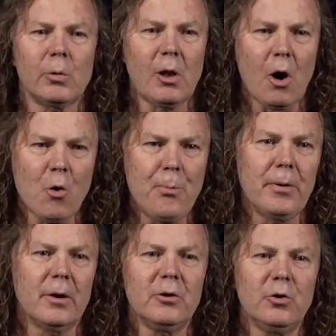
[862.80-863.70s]
will
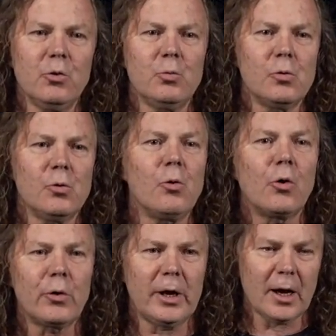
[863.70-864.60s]
open. You will
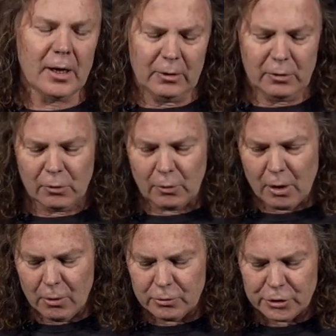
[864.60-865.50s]
create your
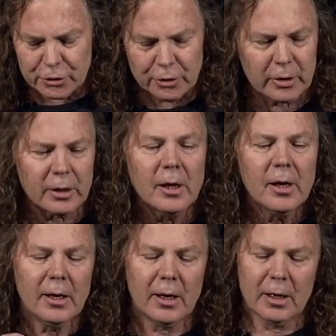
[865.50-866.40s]
own journey
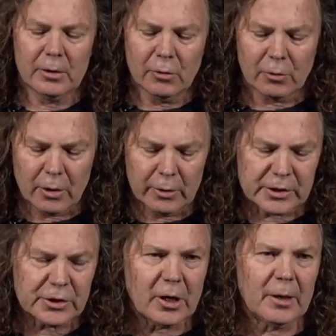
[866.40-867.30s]
and your own
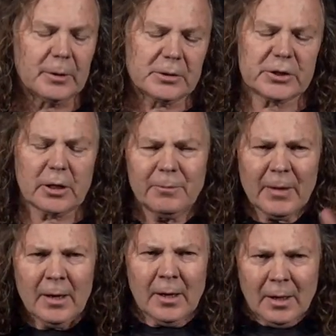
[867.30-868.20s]
excitement. So
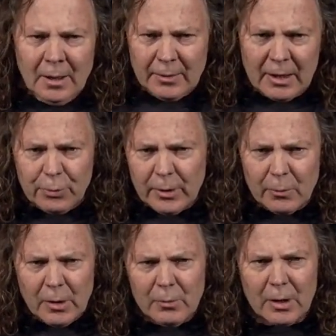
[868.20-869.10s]
That's
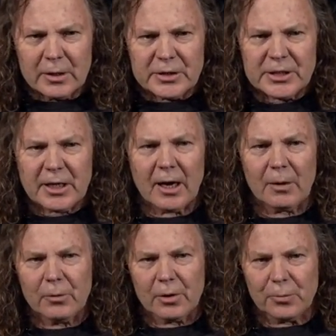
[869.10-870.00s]
what I wanted to
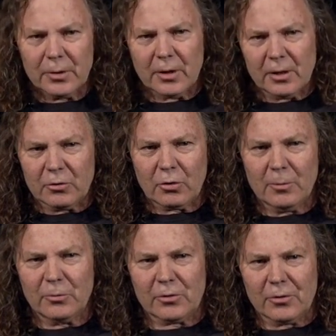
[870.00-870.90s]
start with in
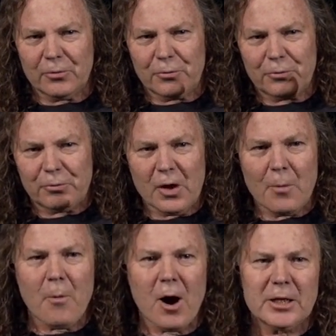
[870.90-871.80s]
terms of
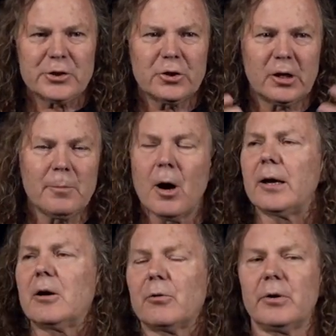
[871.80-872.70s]
my journey, my
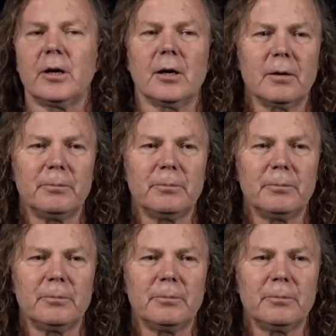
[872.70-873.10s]
career,